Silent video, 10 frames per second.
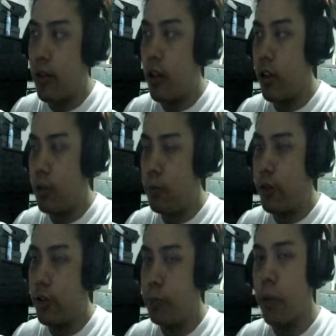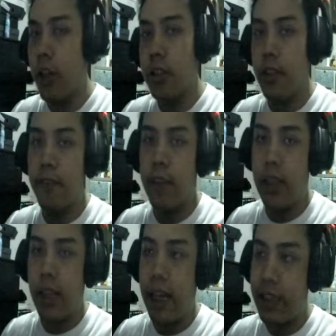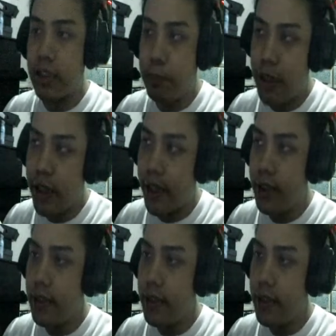talking about the parts of an ISBN,